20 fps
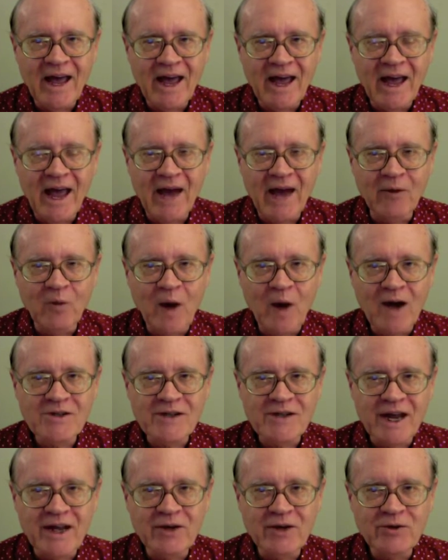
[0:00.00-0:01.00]
and watch a
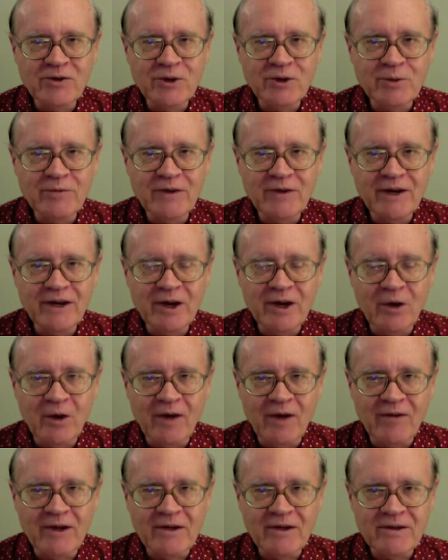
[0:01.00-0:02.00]
YouTube video
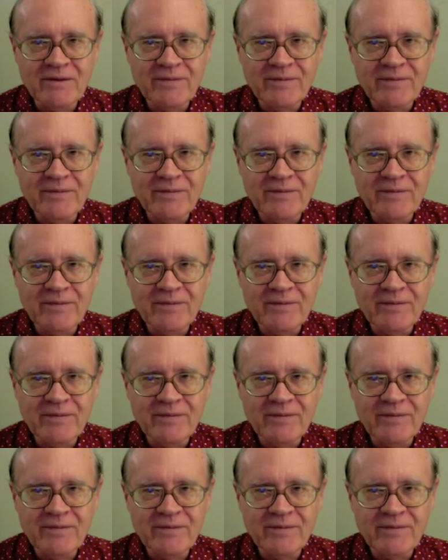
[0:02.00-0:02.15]
of it.